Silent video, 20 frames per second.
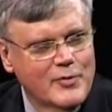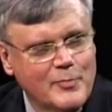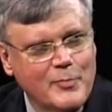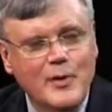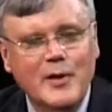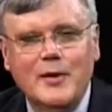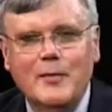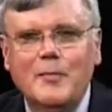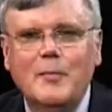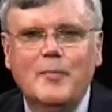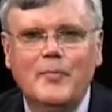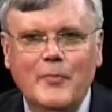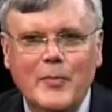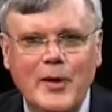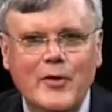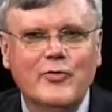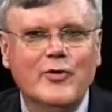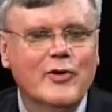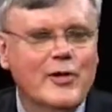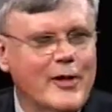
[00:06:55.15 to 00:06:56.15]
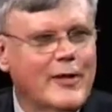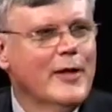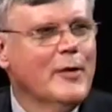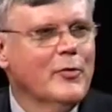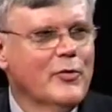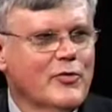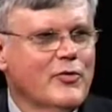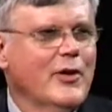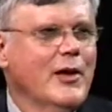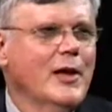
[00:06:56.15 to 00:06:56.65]
But basically they were
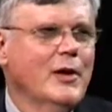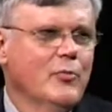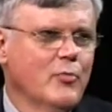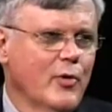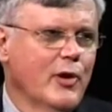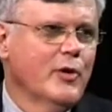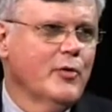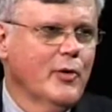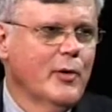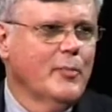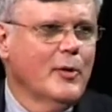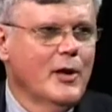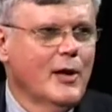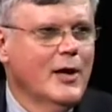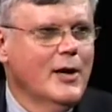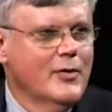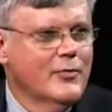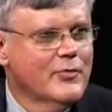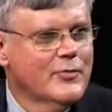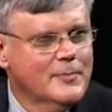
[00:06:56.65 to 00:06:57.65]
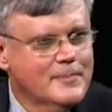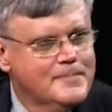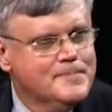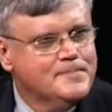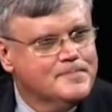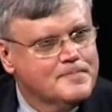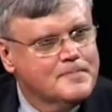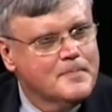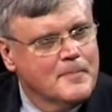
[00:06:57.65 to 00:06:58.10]
saying recriminalize. Okay.